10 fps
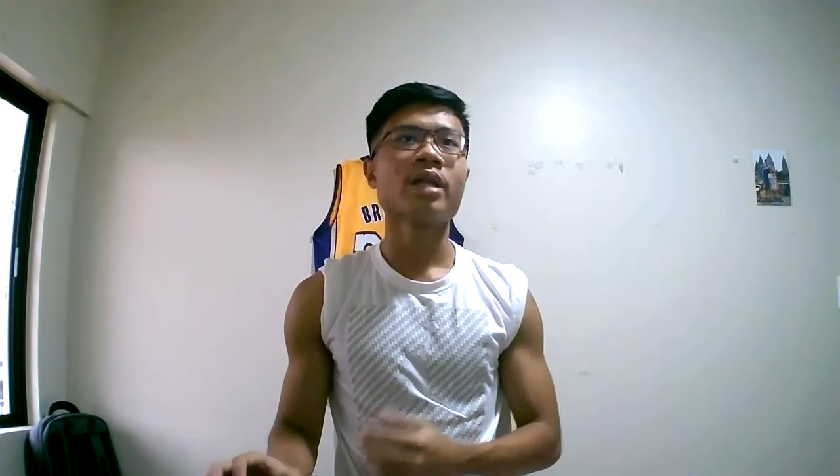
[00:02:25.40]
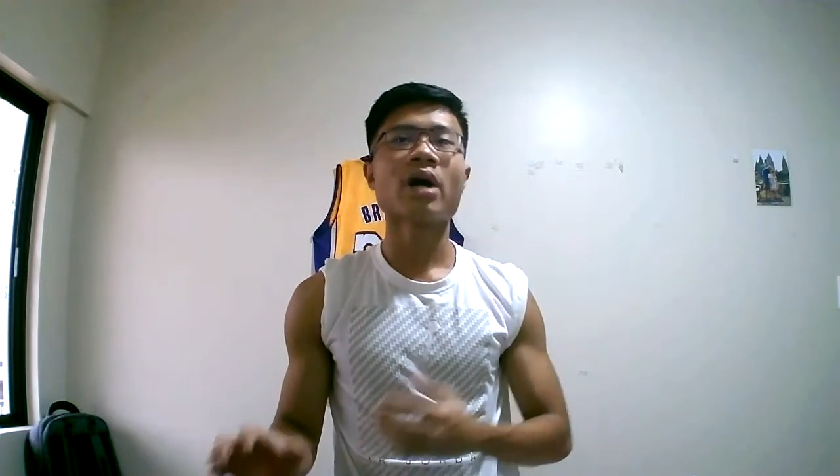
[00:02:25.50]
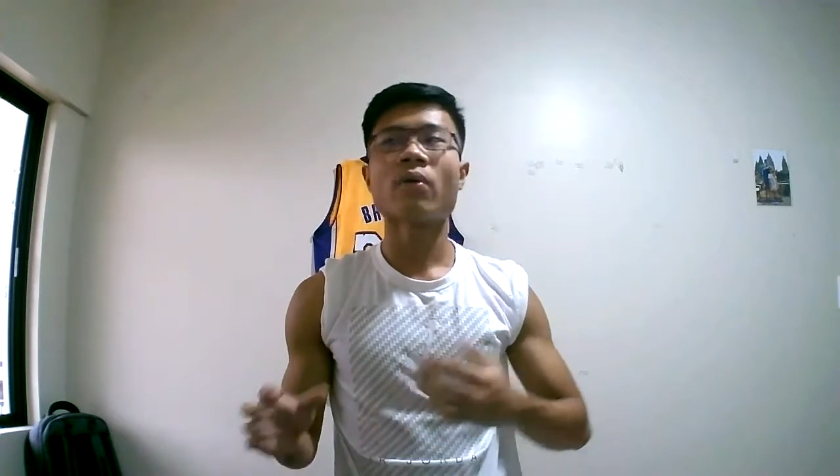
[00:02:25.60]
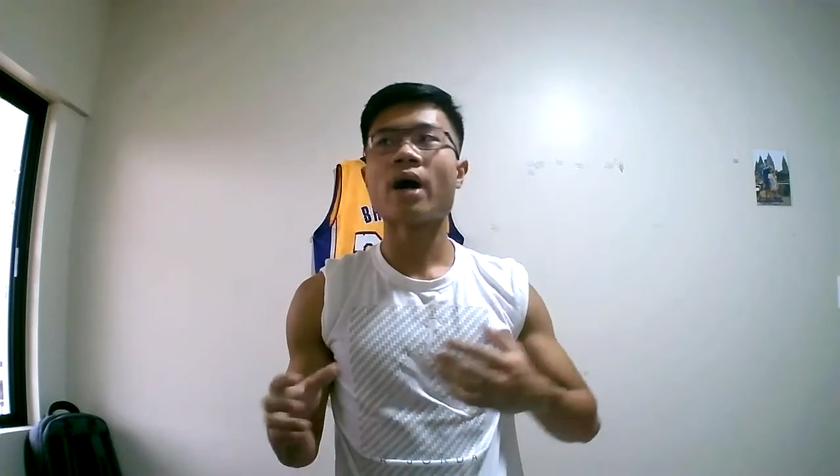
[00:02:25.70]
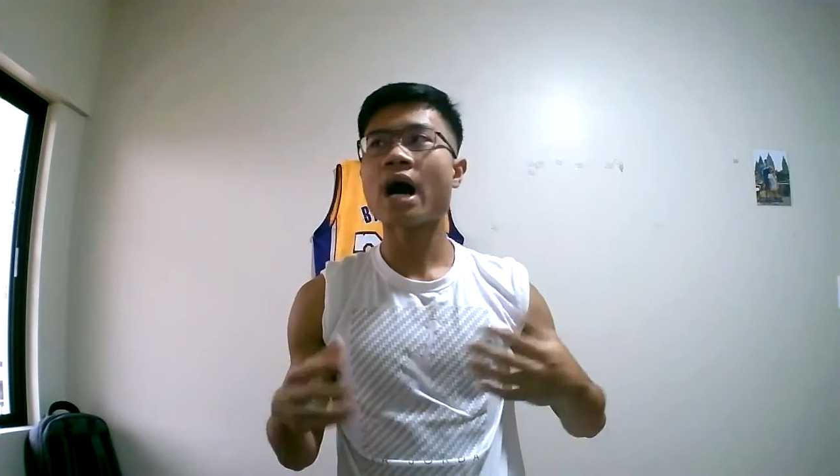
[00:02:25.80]

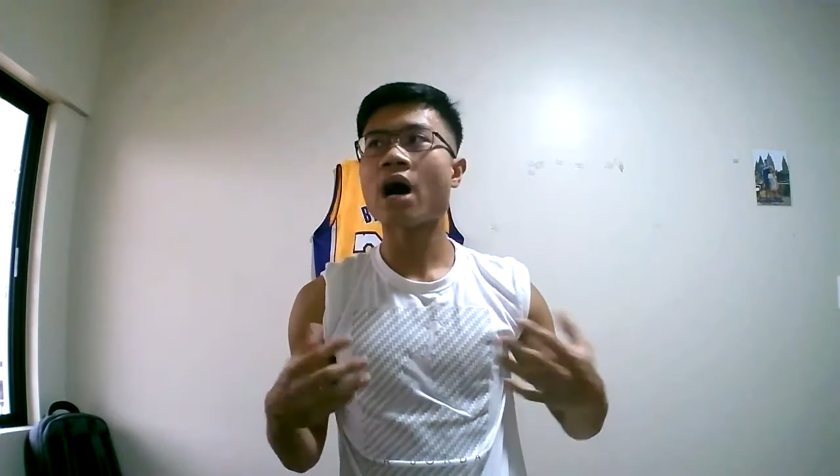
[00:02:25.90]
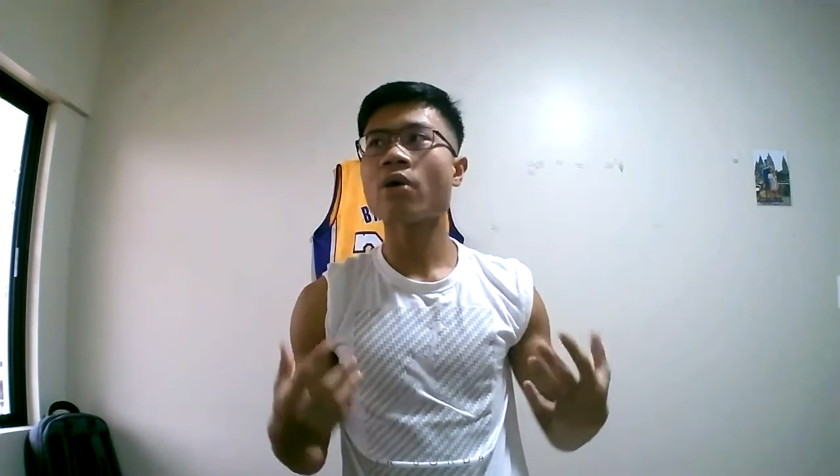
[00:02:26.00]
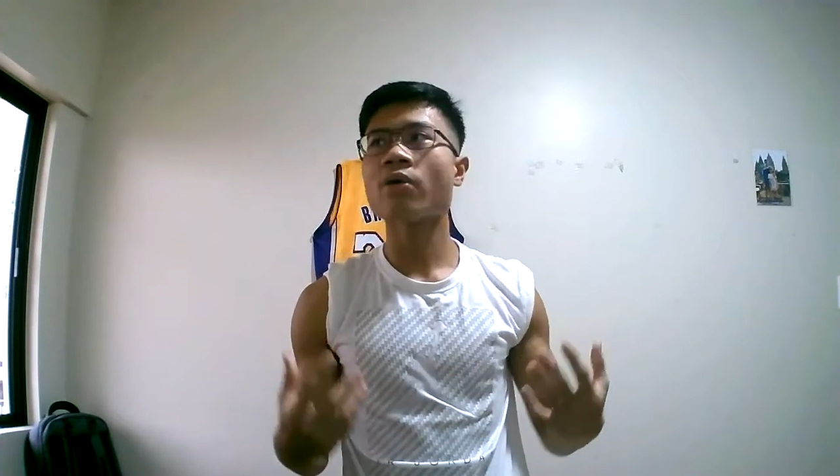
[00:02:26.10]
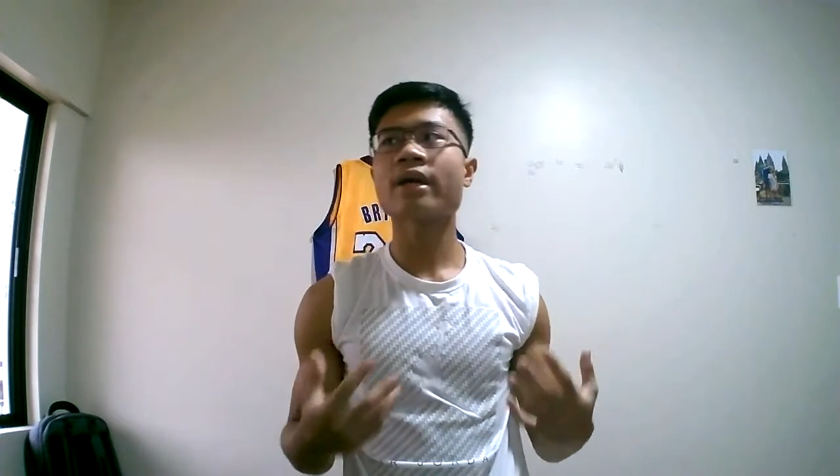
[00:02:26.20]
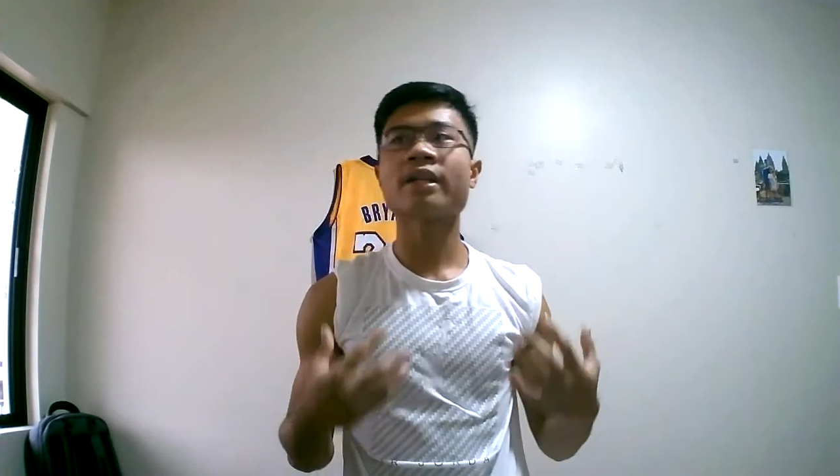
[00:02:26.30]
Now,
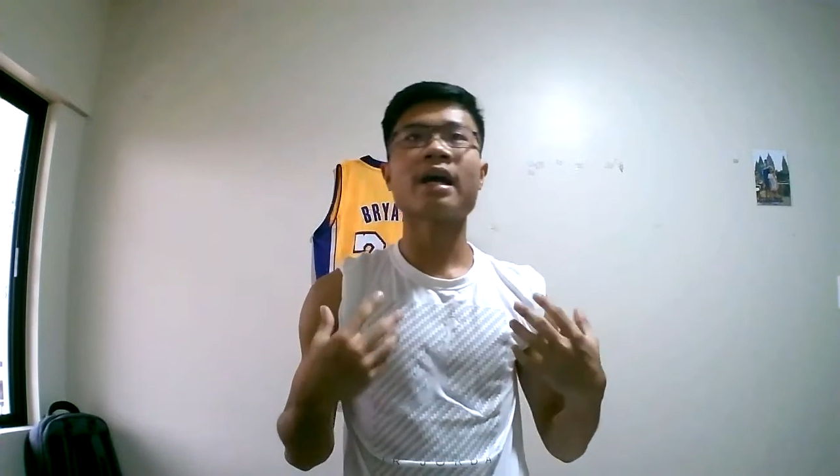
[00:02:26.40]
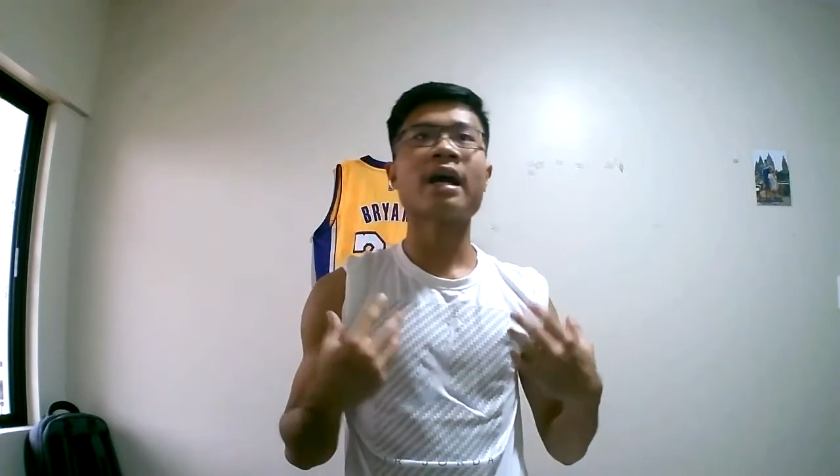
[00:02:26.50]
how can